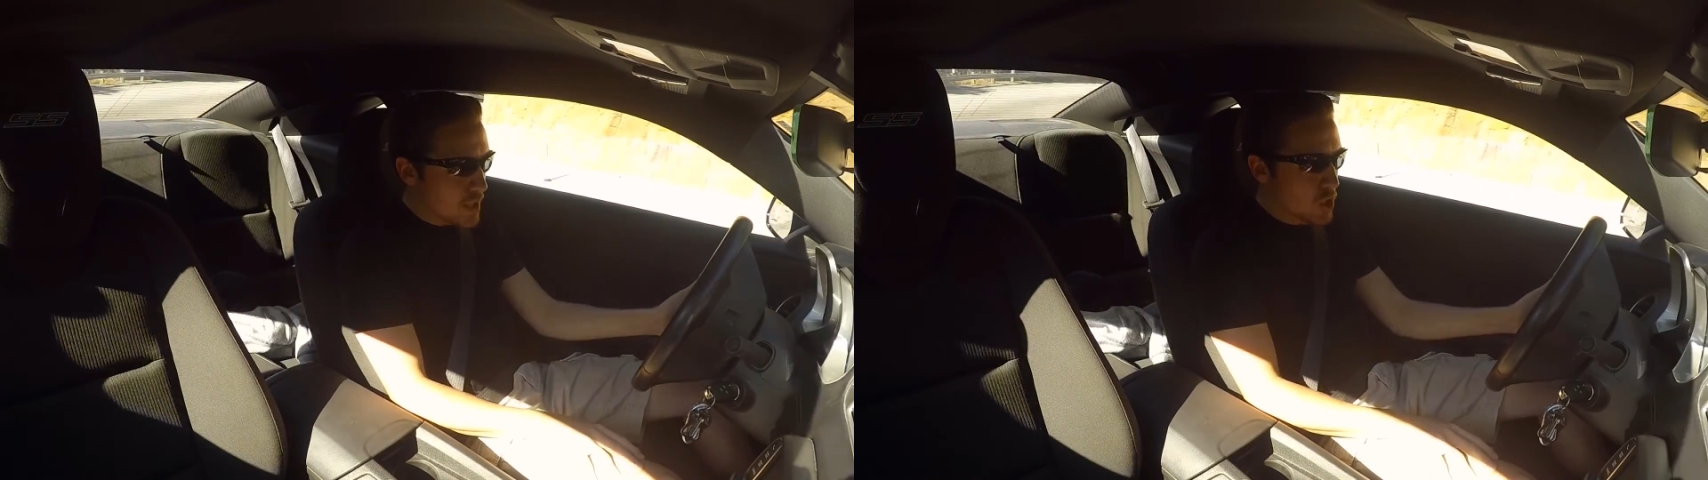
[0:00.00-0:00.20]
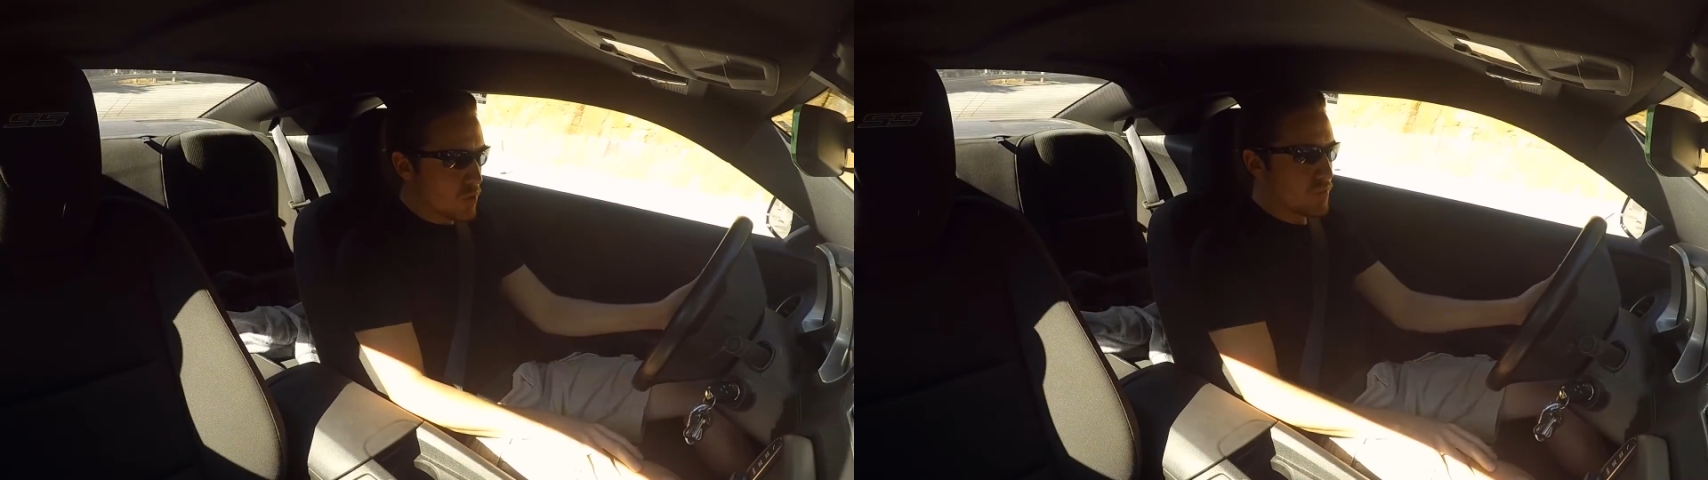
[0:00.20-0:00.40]

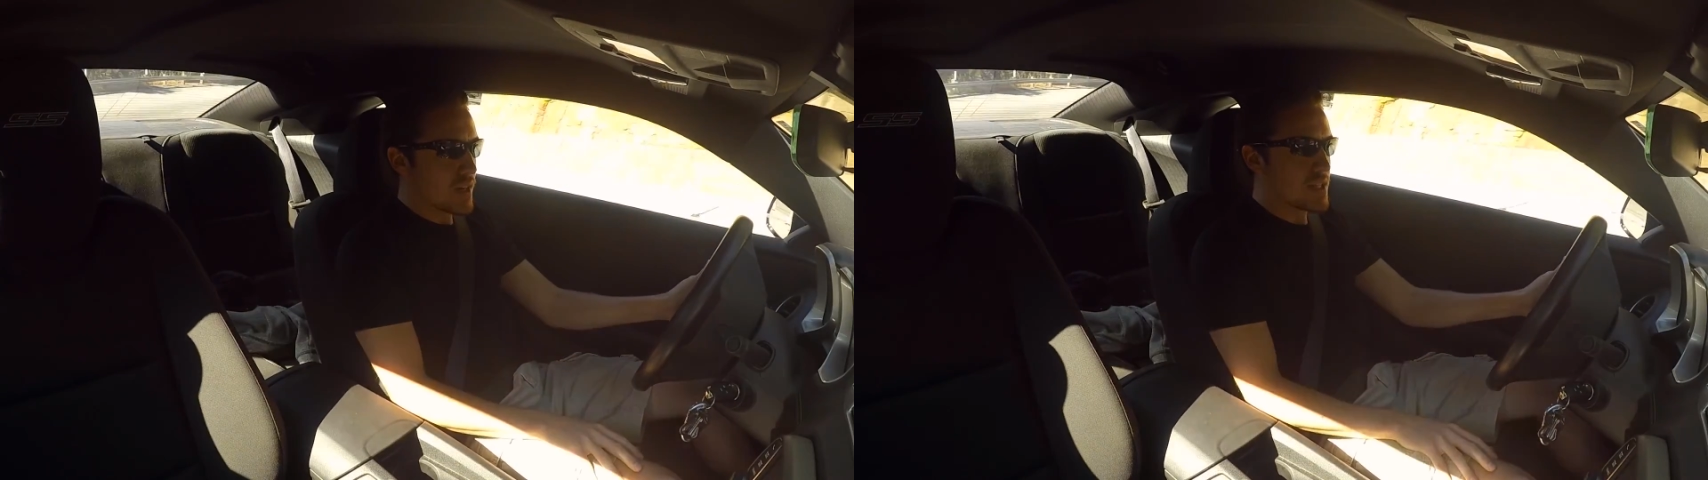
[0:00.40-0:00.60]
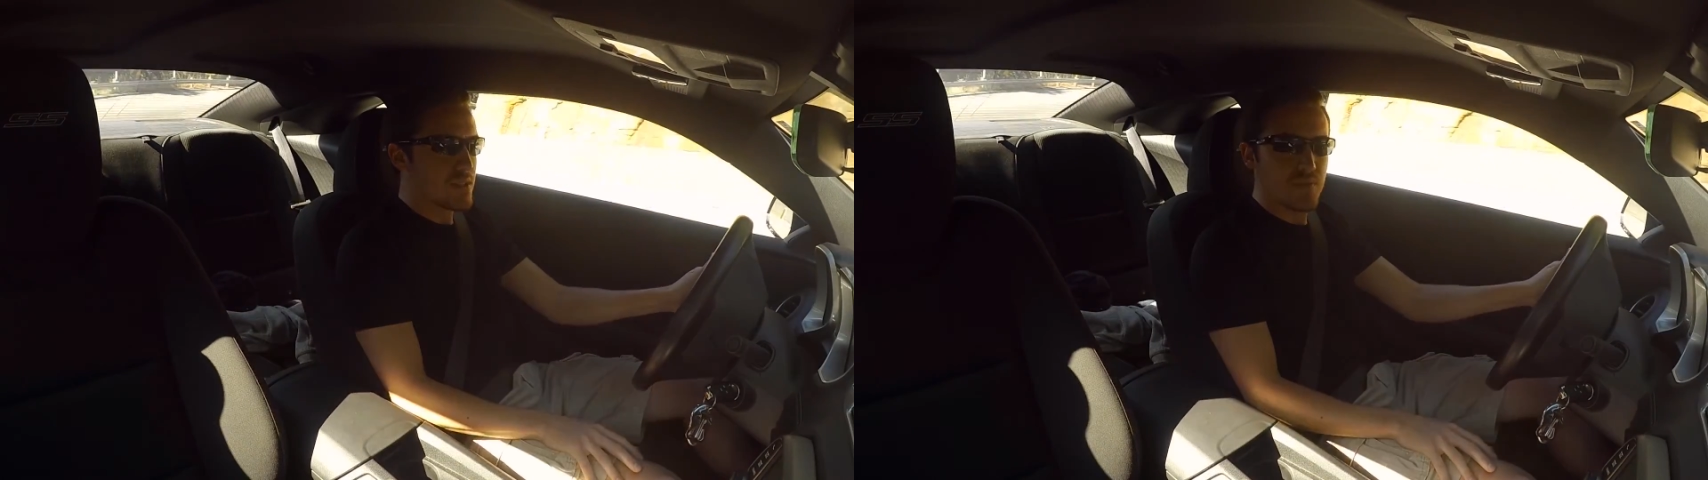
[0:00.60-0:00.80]

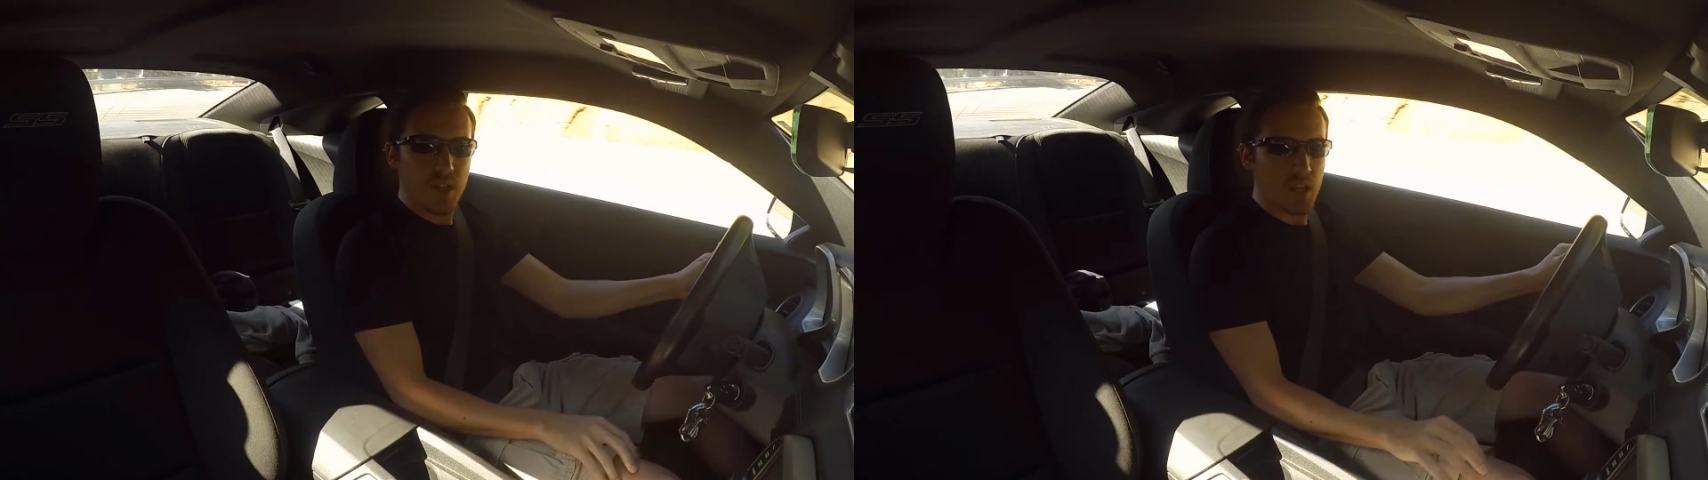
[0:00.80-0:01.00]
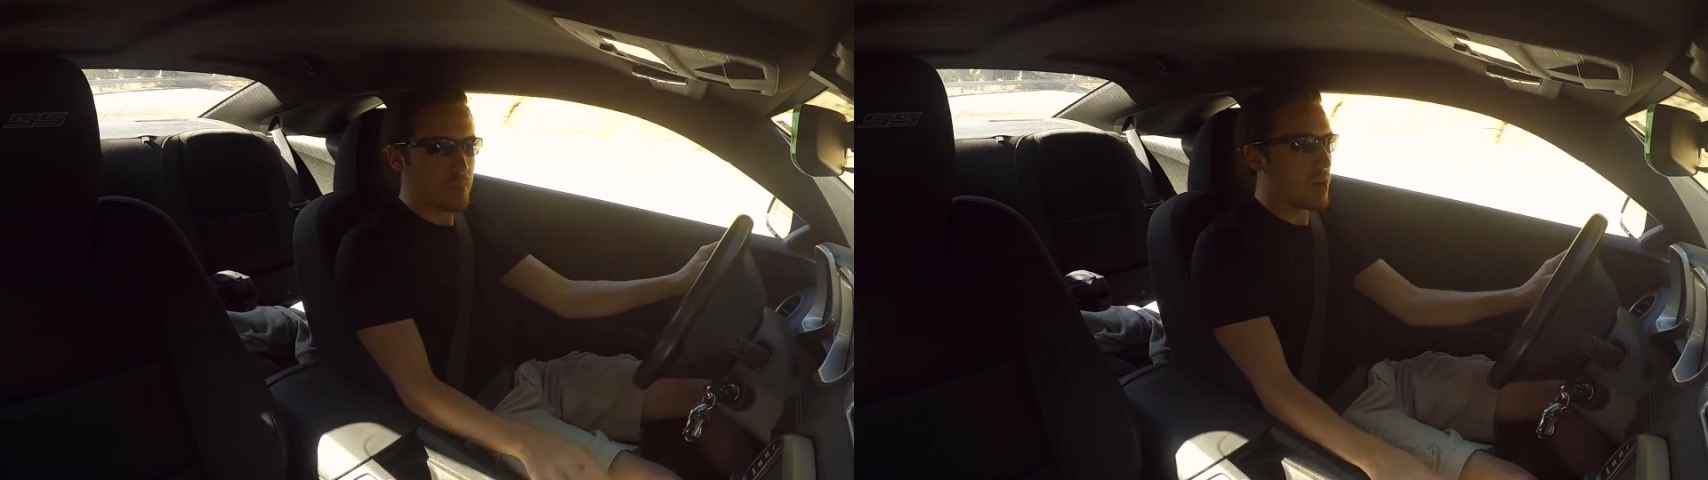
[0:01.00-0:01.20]
girlfriend's
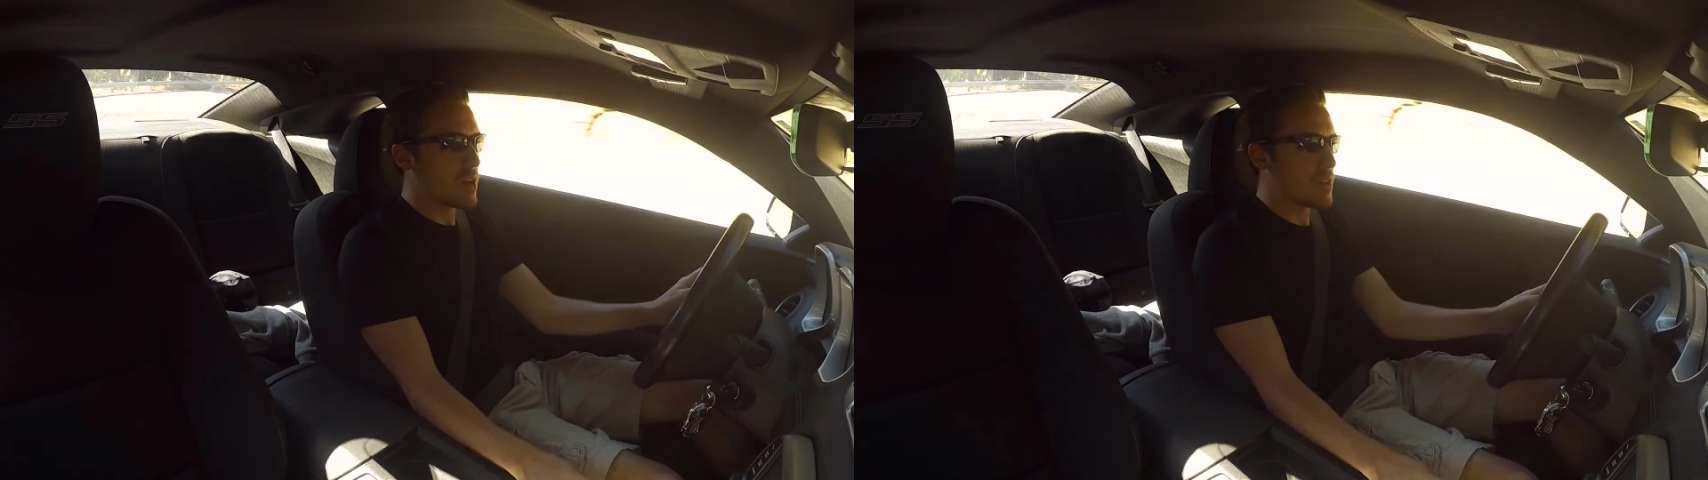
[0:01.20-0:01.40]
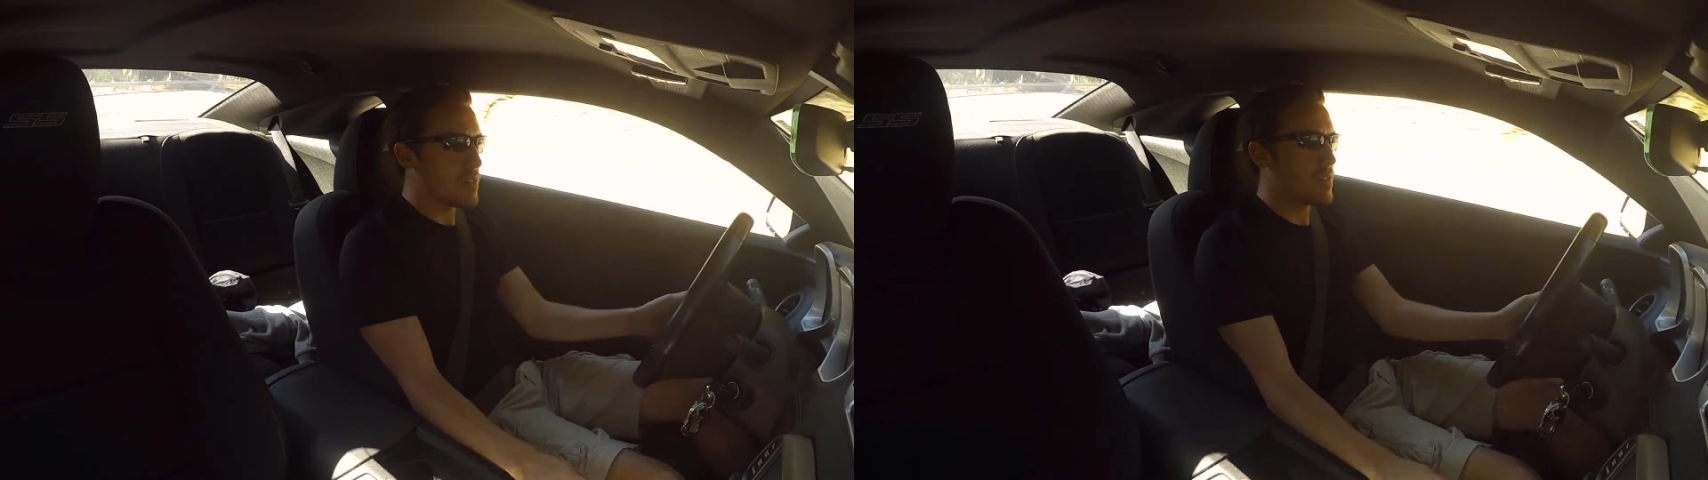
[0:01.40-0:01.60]
Fiat Abarth,